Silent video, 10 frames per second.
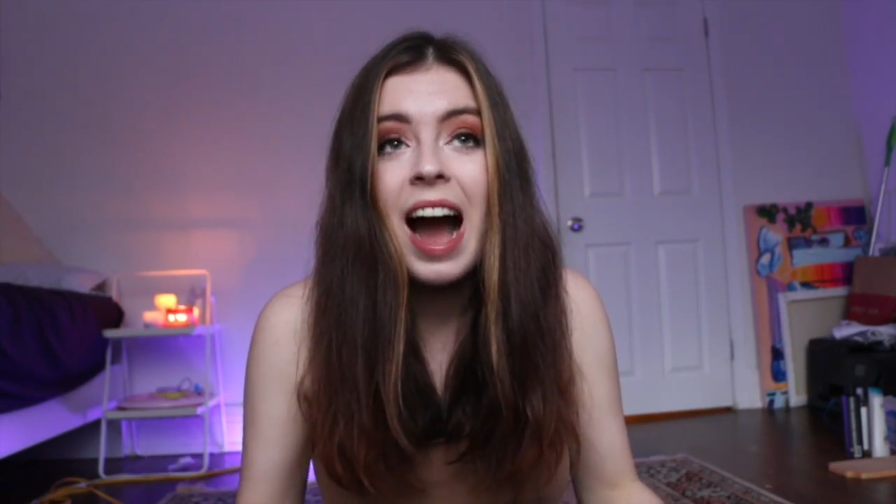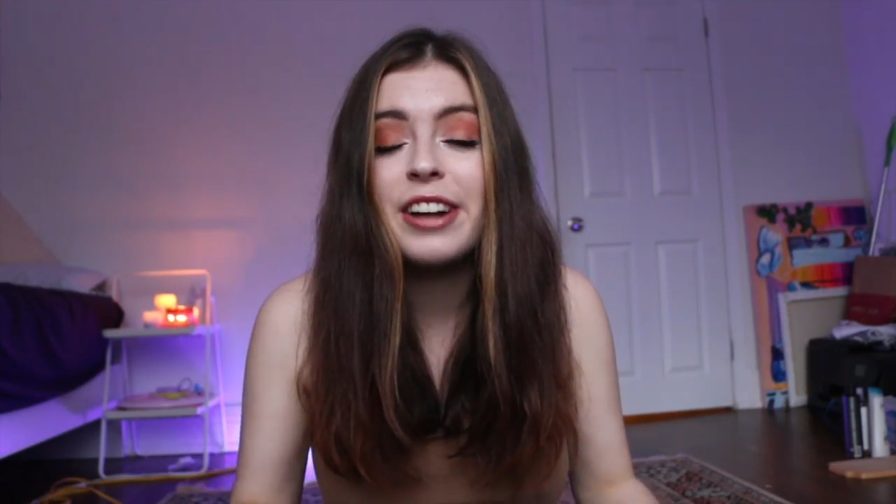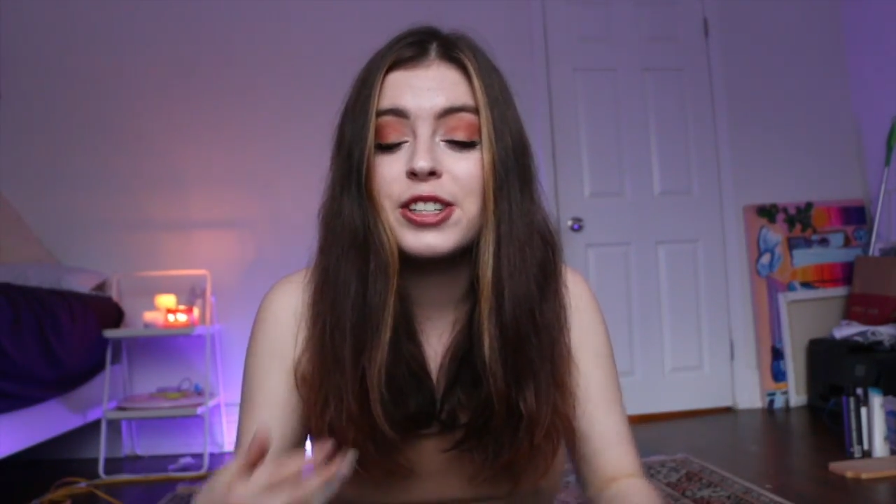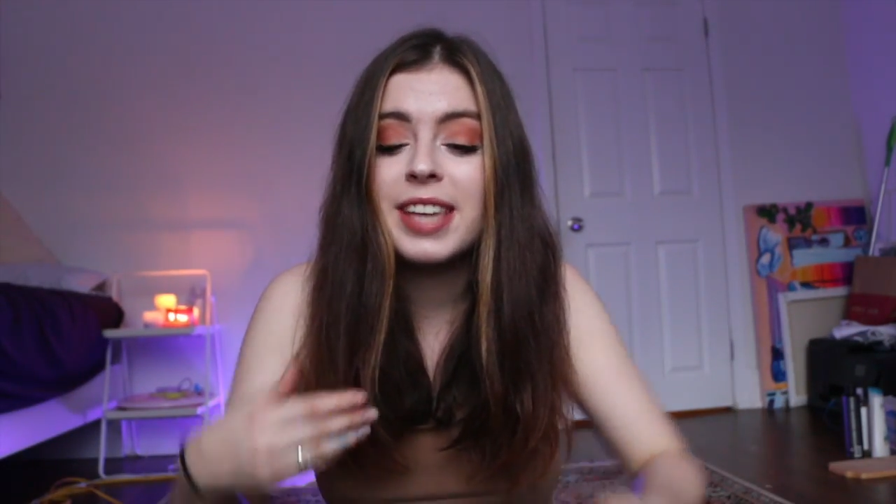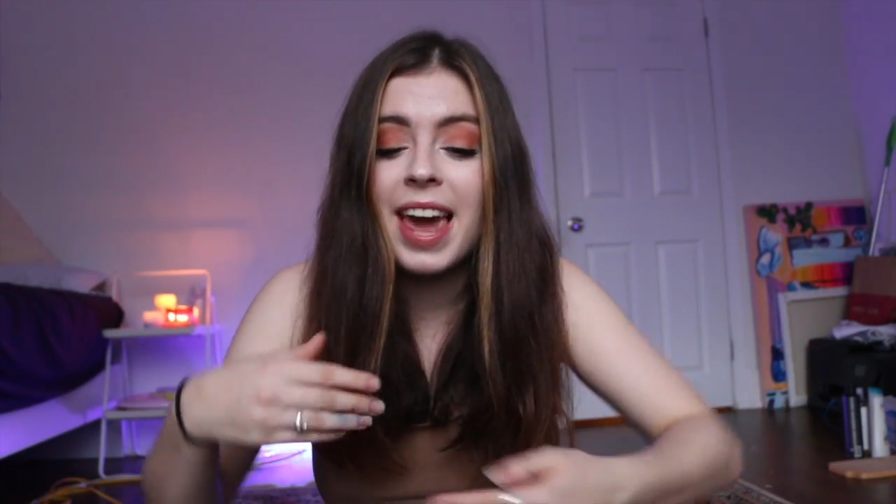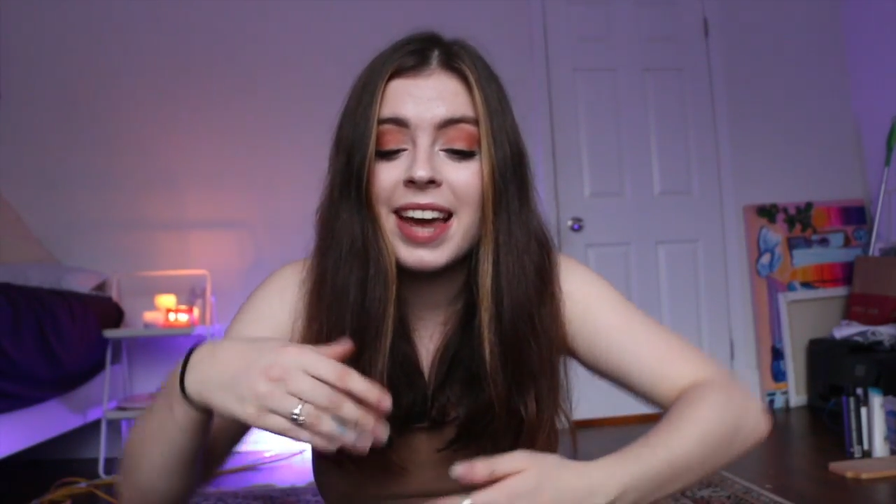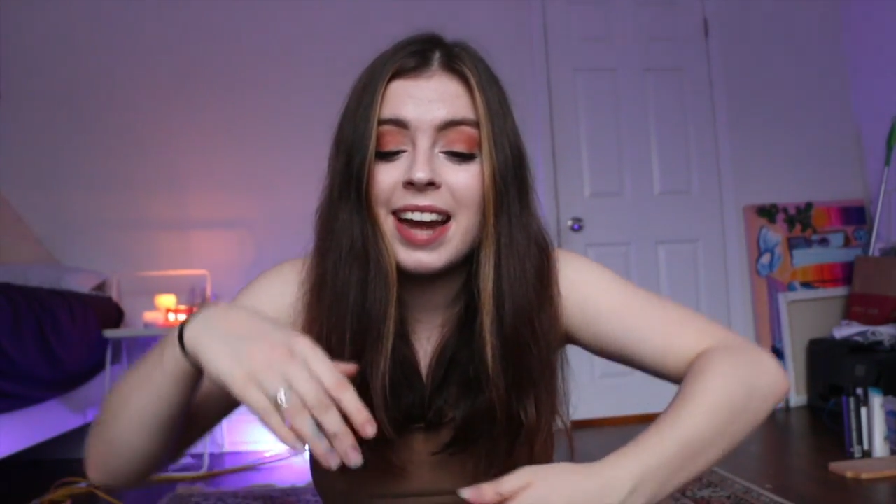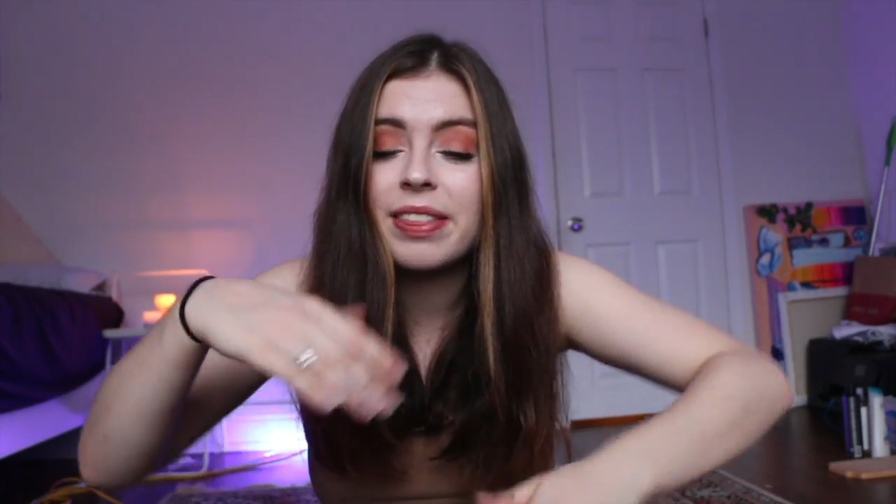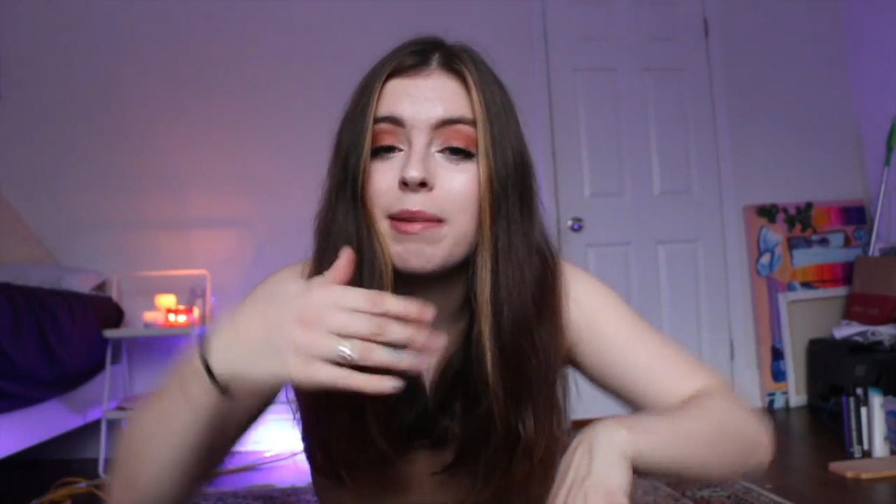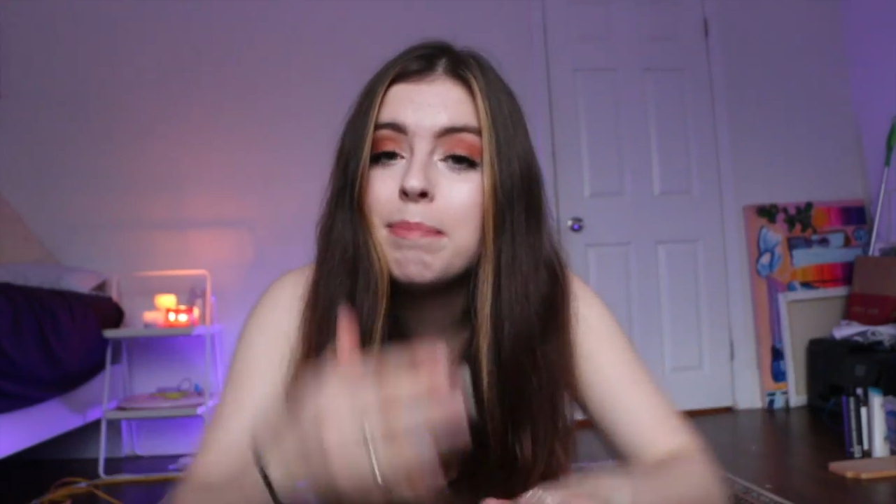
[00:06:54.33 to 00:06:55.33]
I just
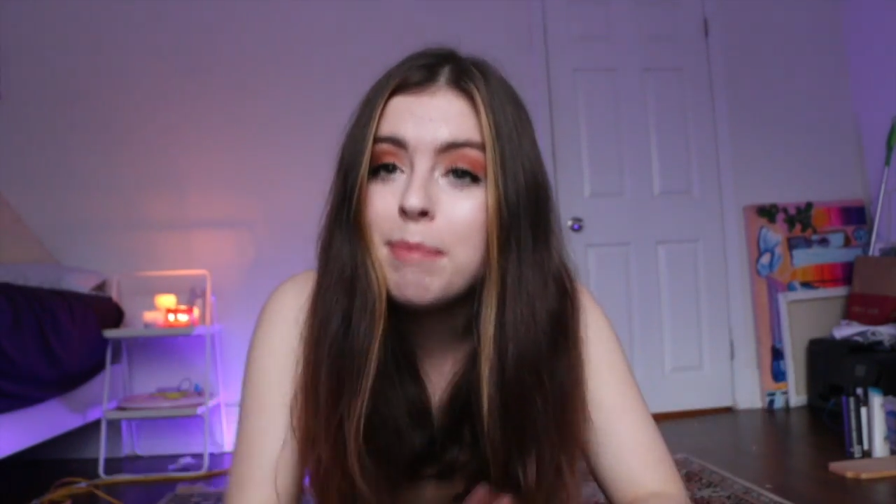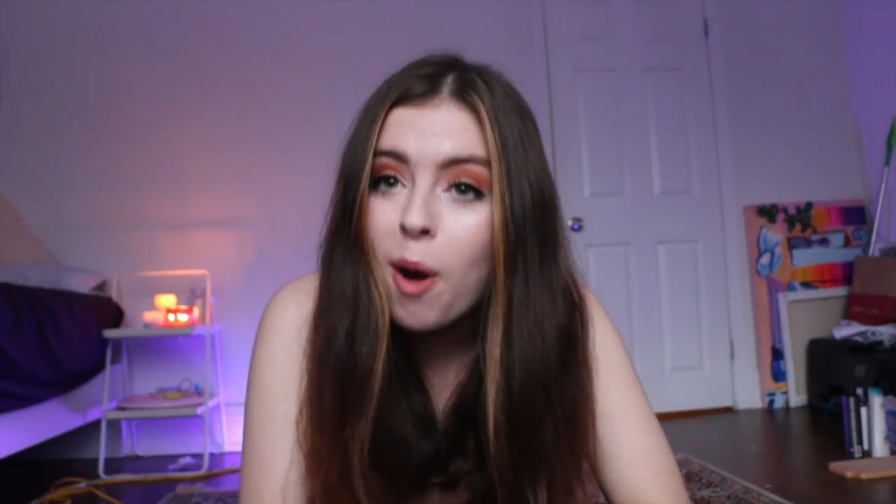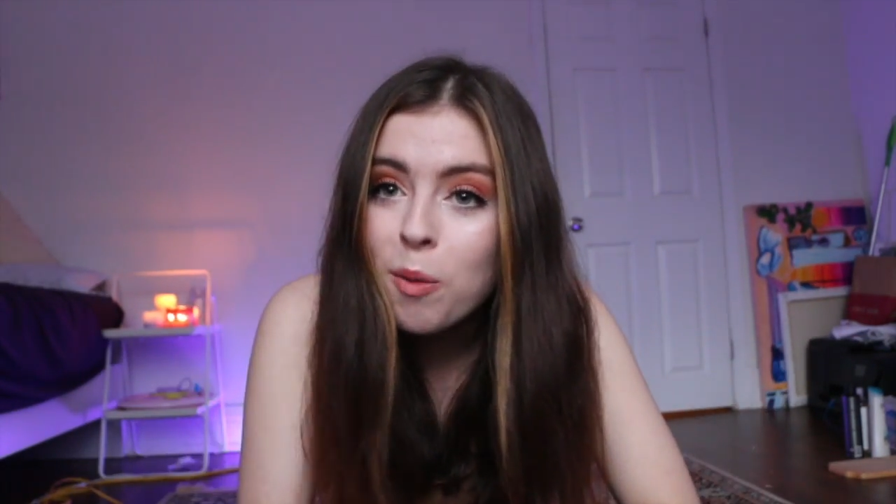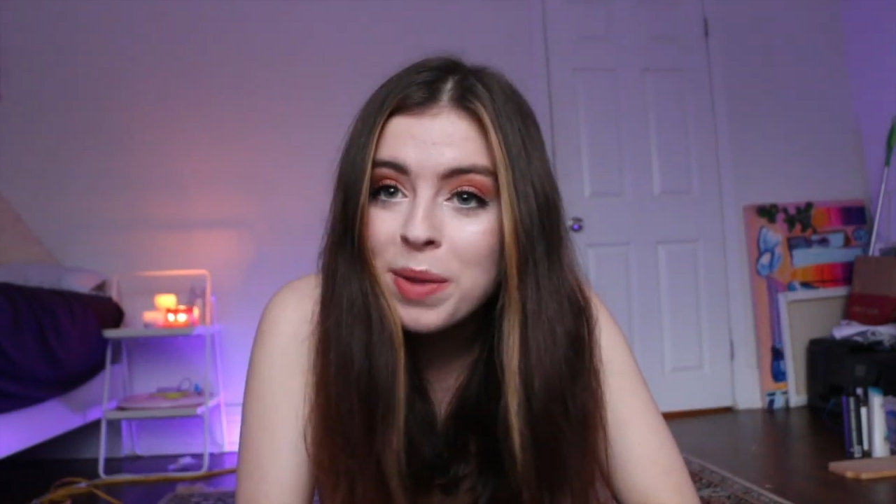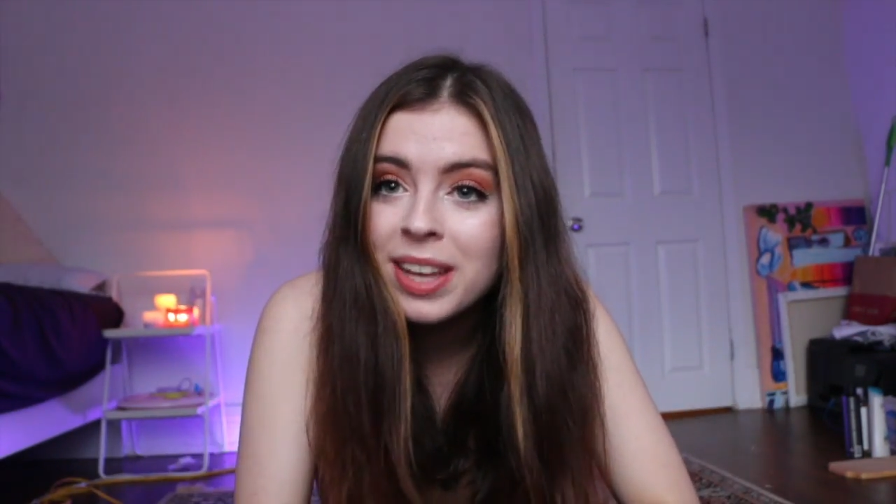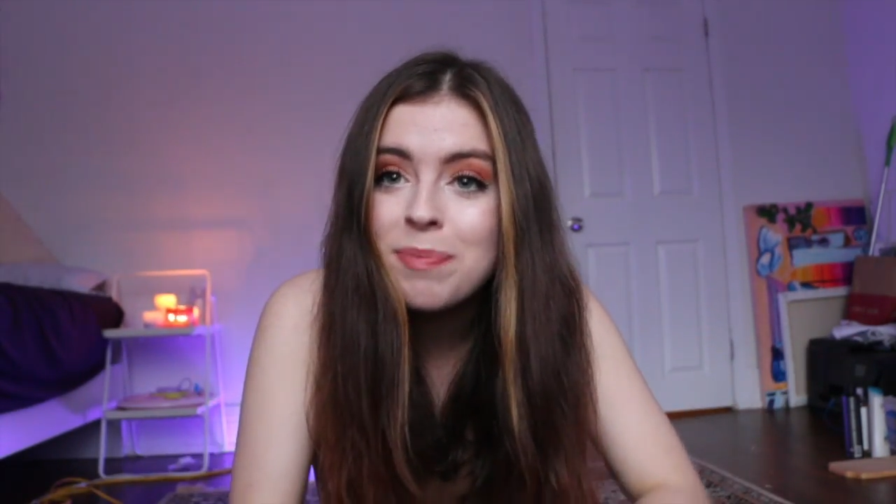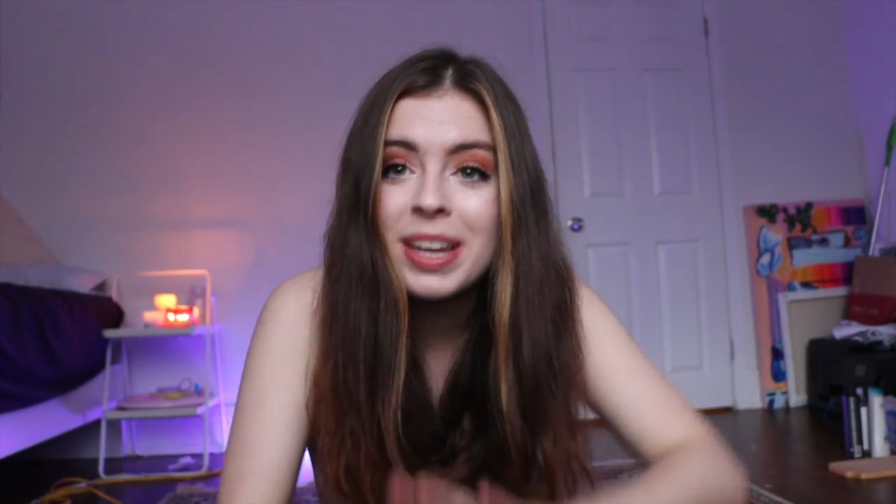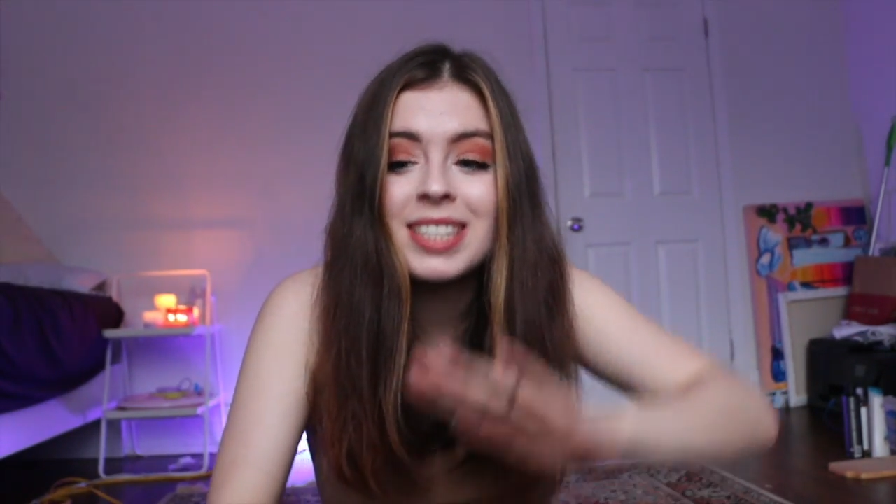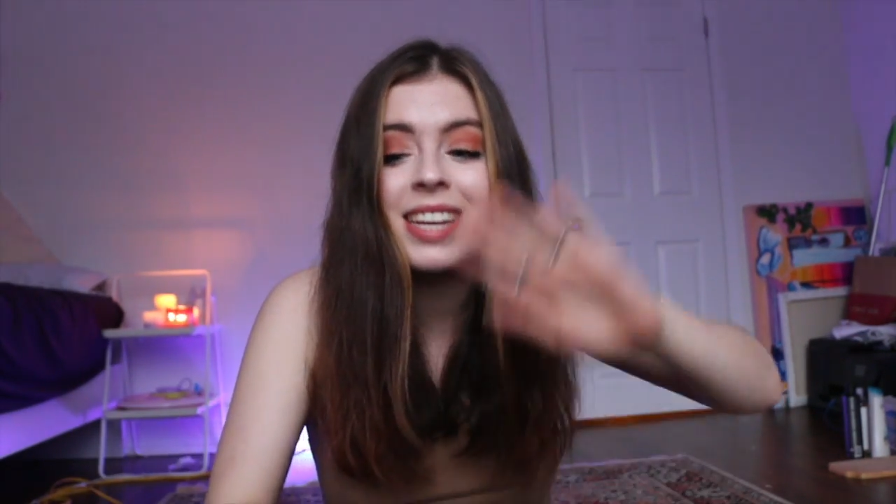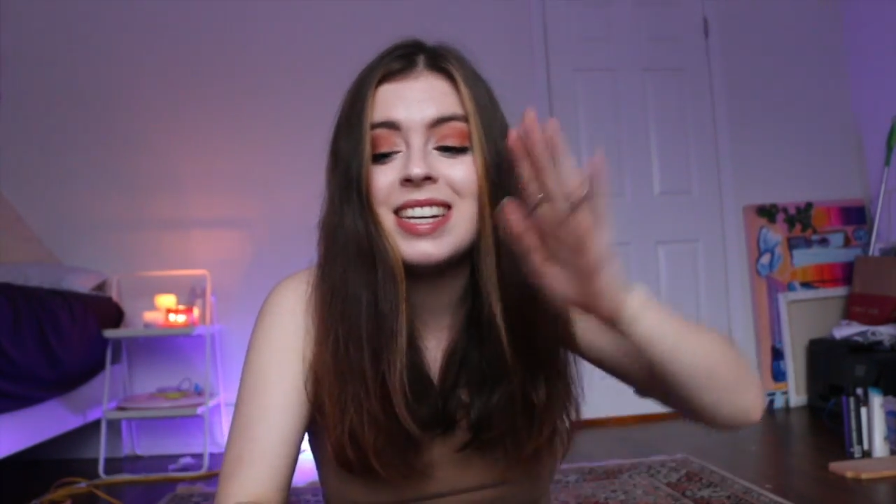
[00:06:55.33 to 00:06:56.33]
can't at the moment
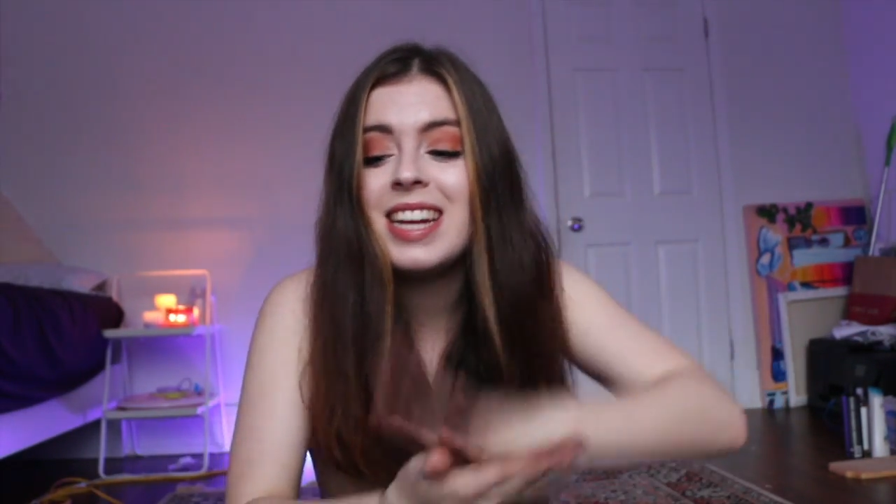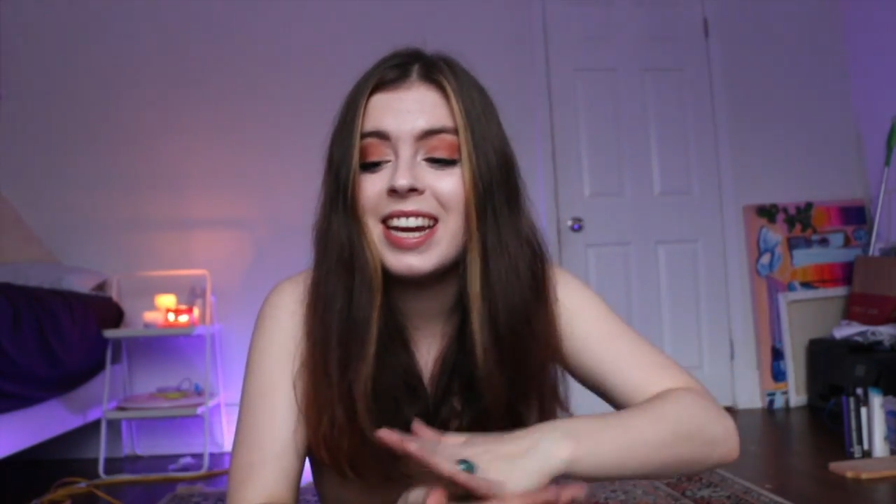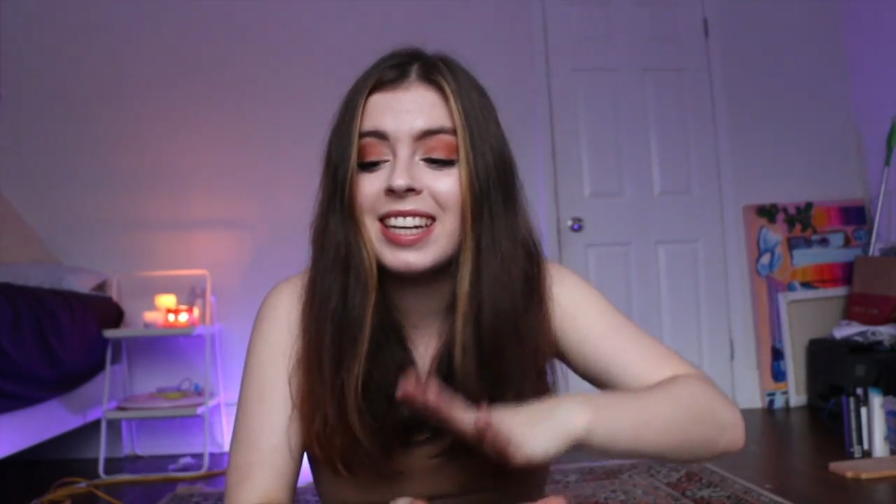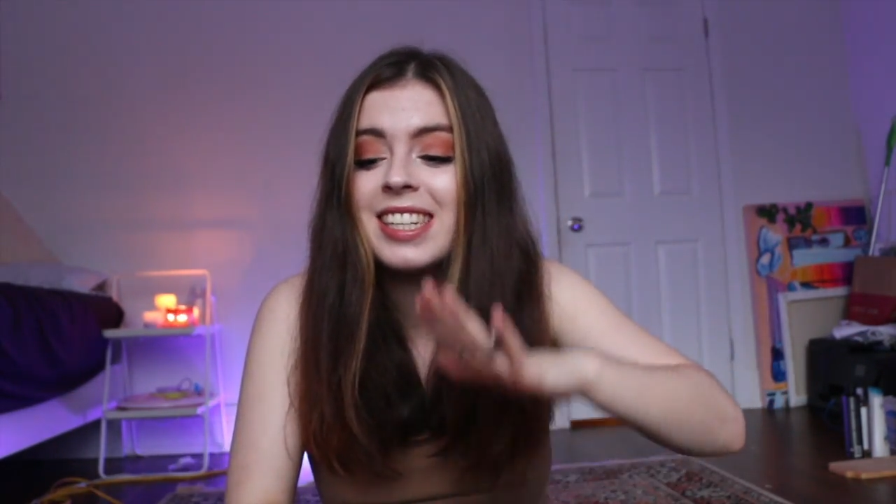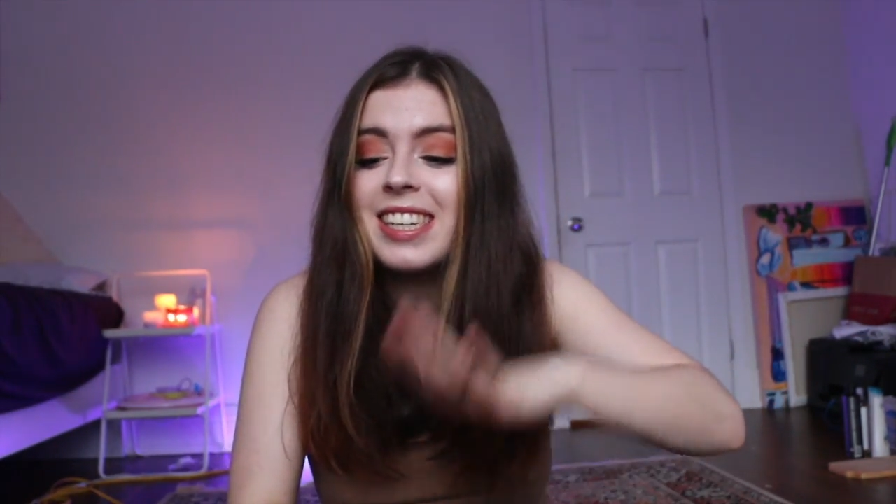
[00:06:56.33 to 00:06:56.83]
because I need it